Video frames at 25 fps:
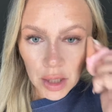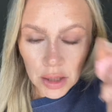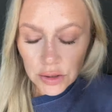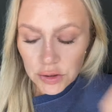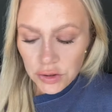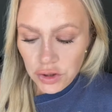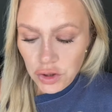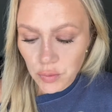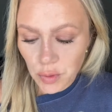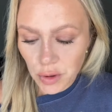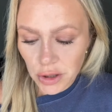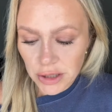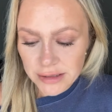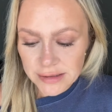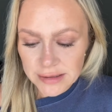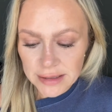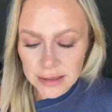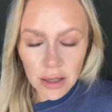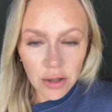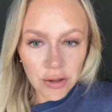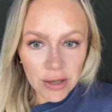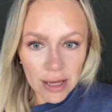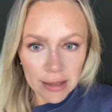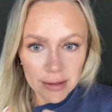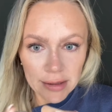Super easy.
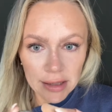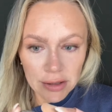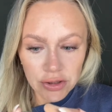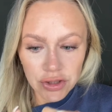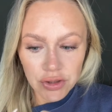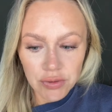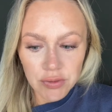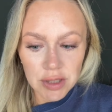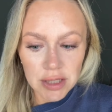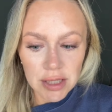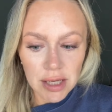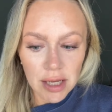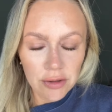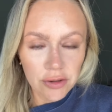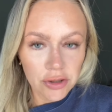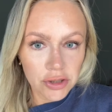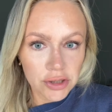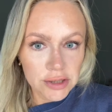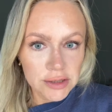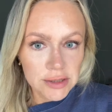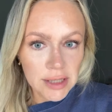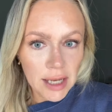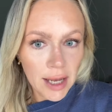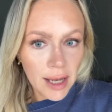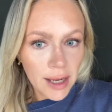Okay, now do the other
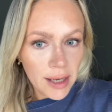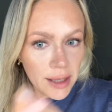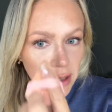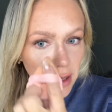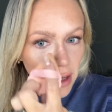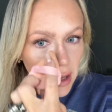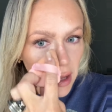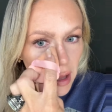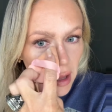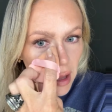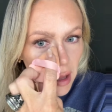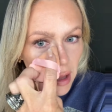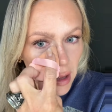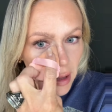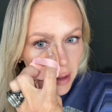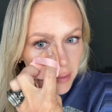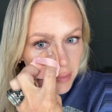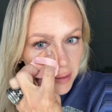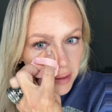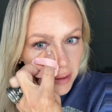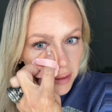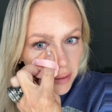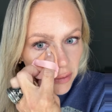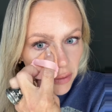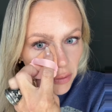side, and
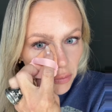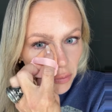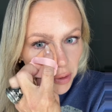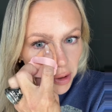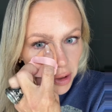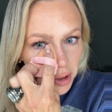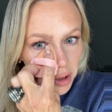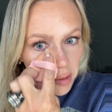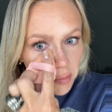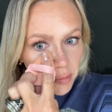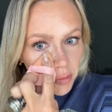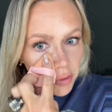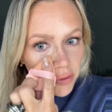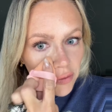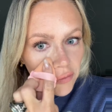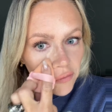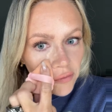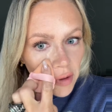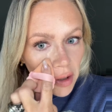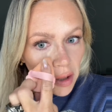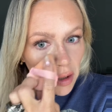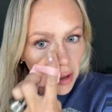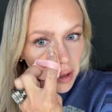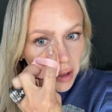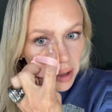then we're gonna move
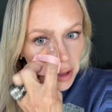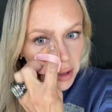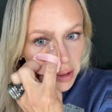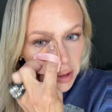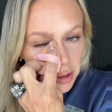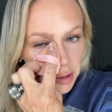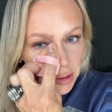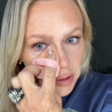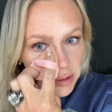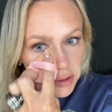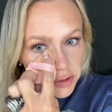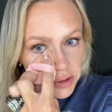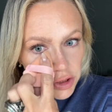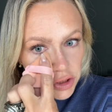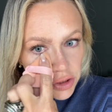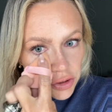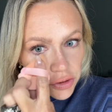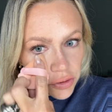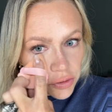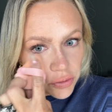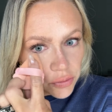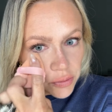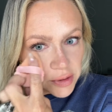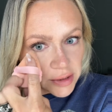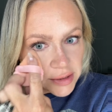on
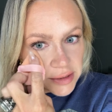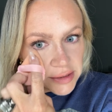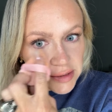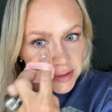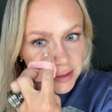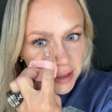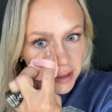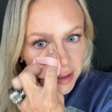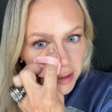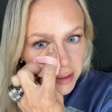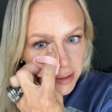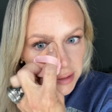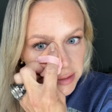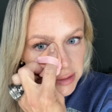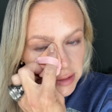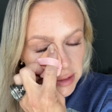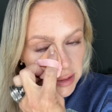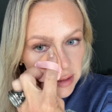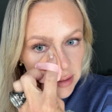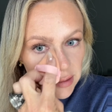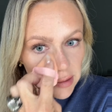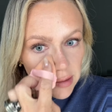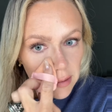to the second